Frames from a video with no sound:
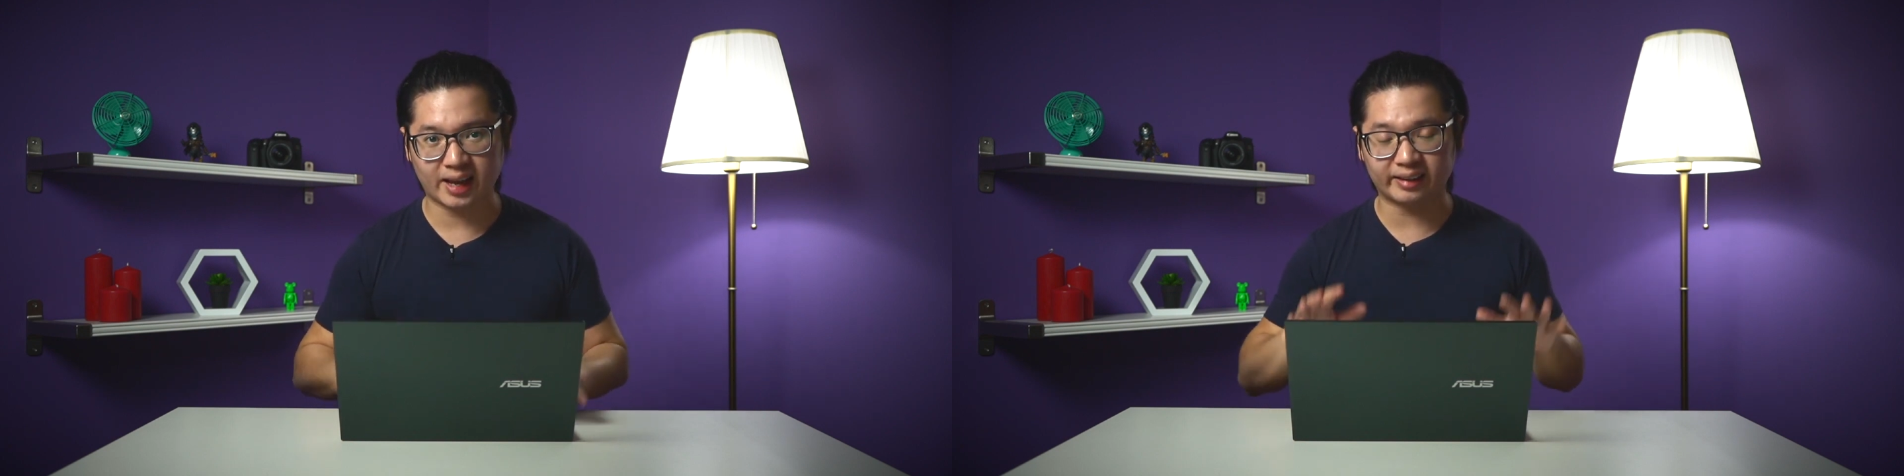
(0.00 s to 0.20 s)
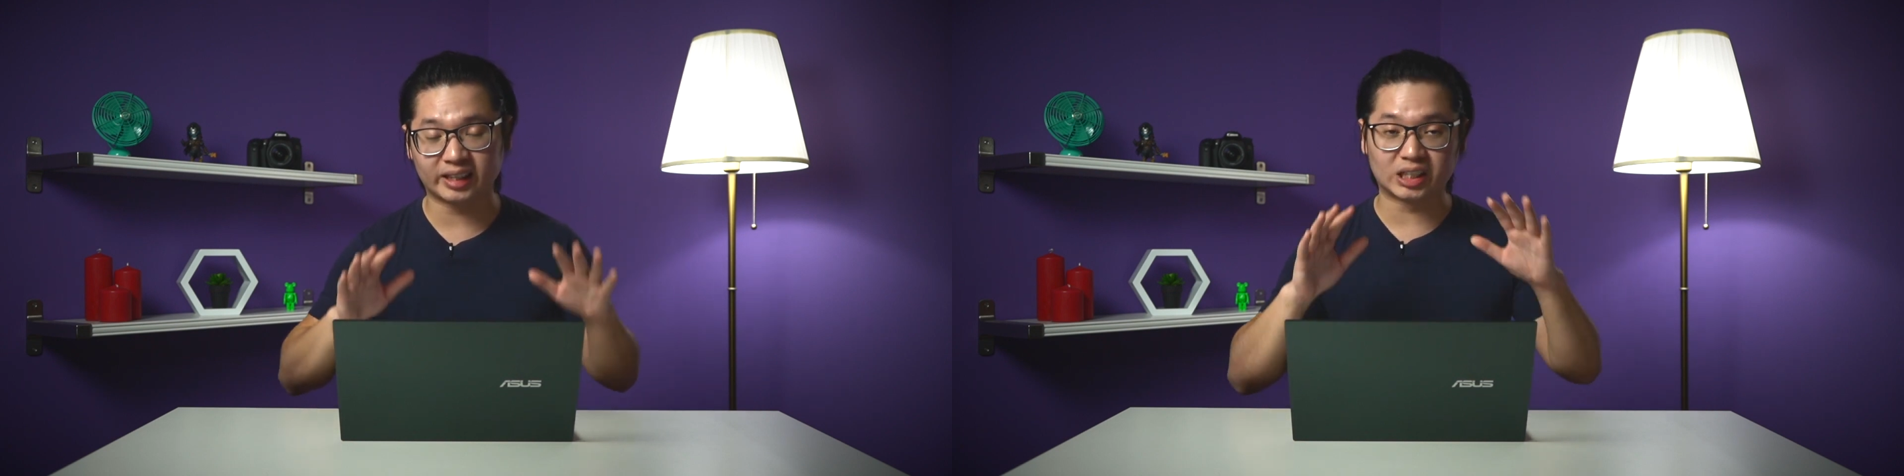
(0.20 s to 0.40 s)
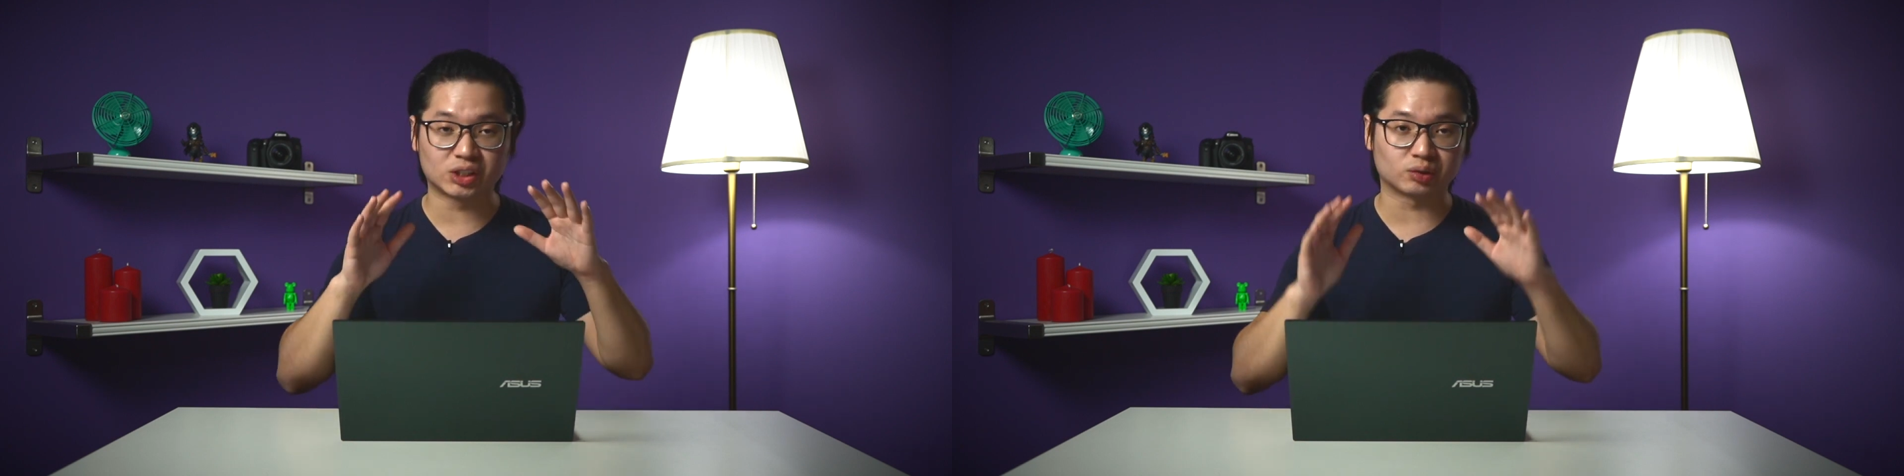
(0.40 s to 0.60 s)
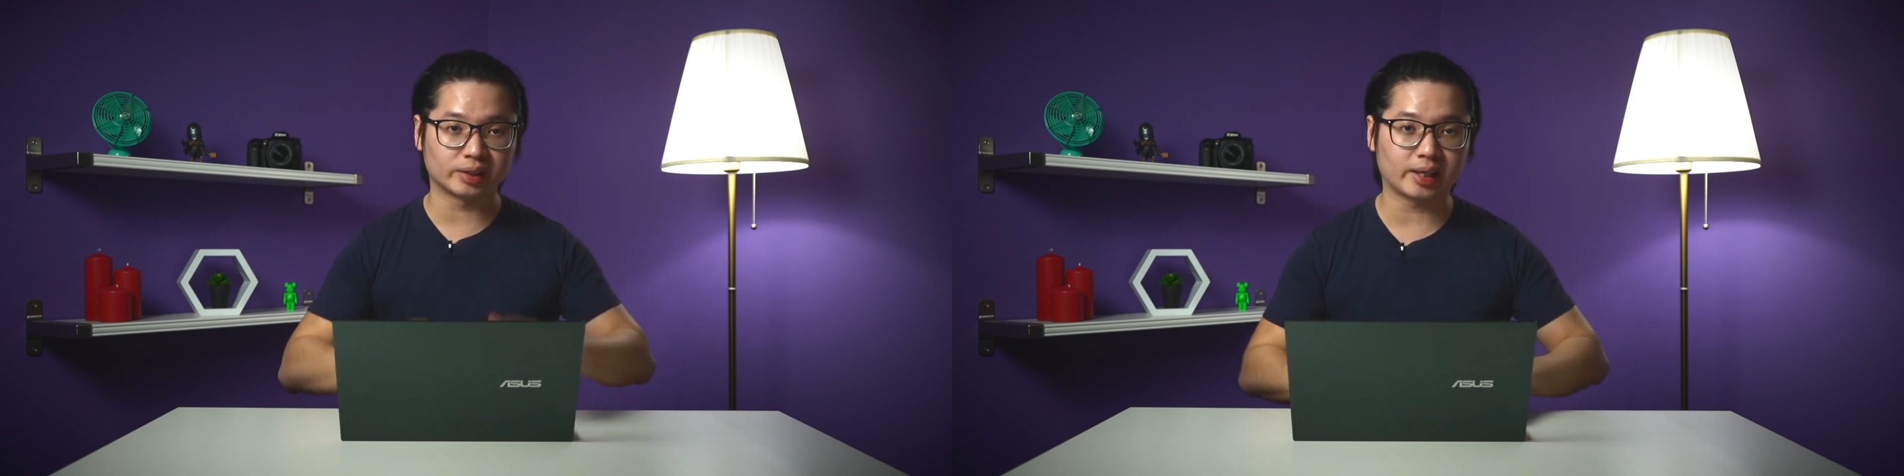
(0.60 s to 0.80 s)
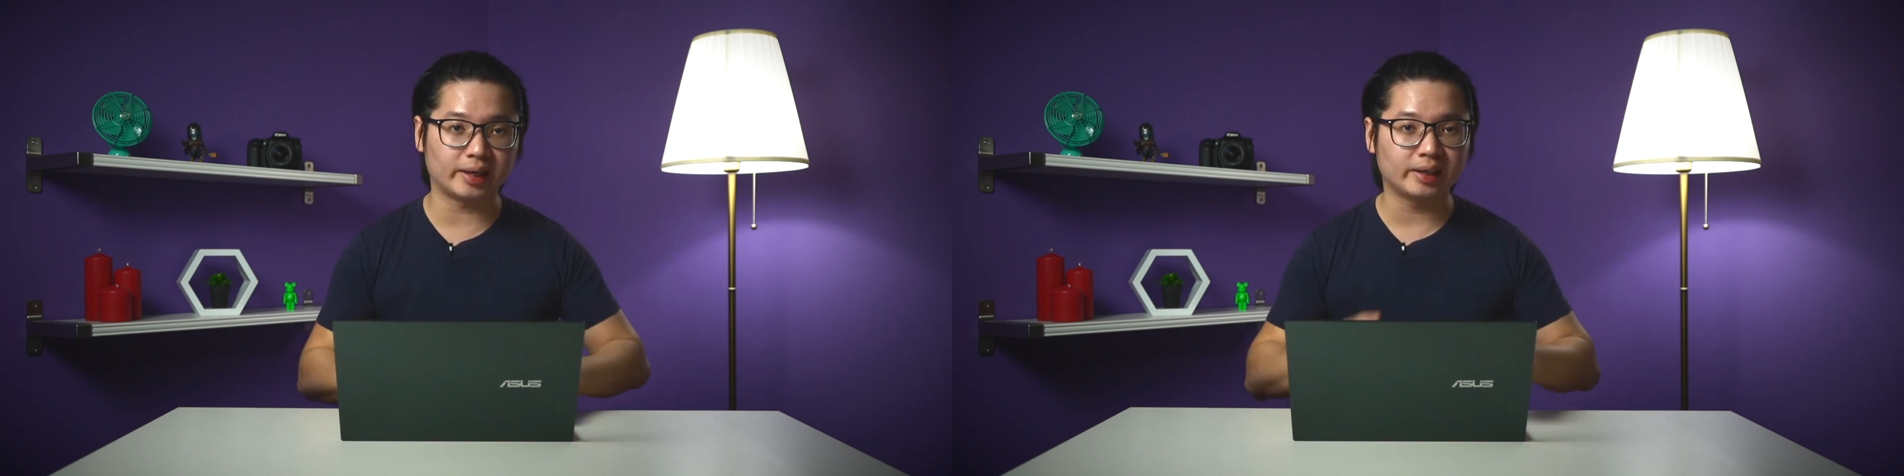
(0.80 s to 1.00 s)
and in this
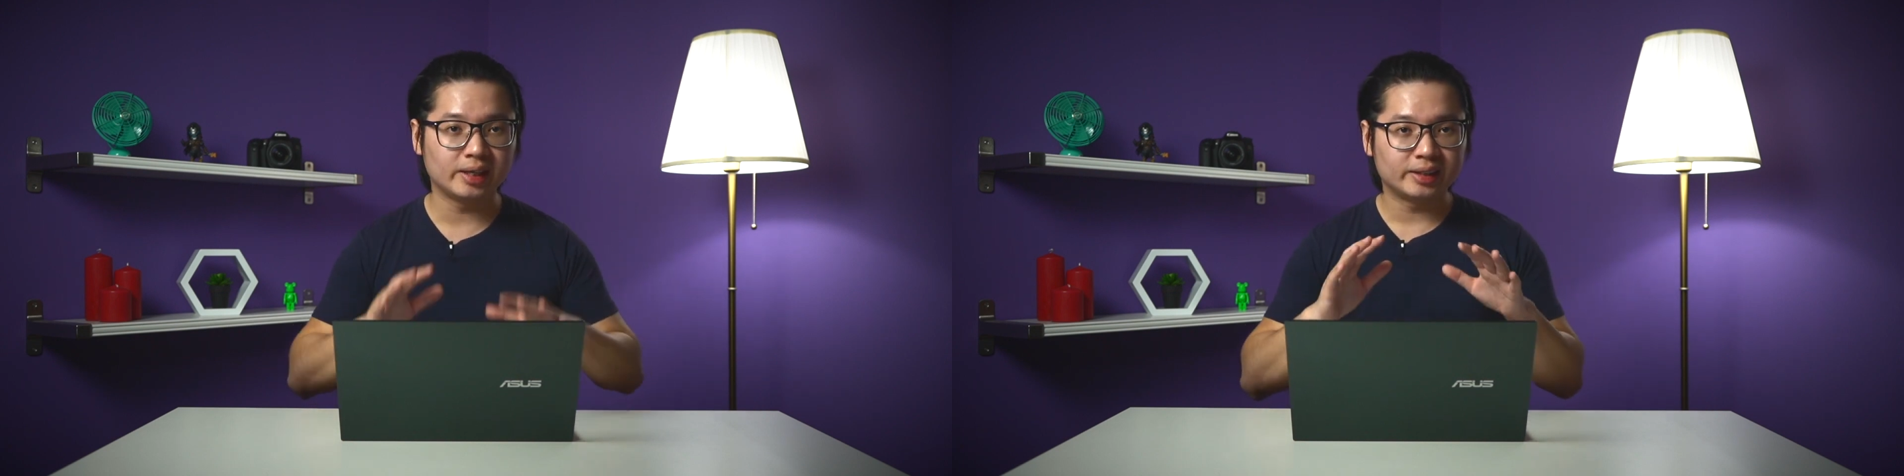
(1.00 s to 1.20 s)
regard,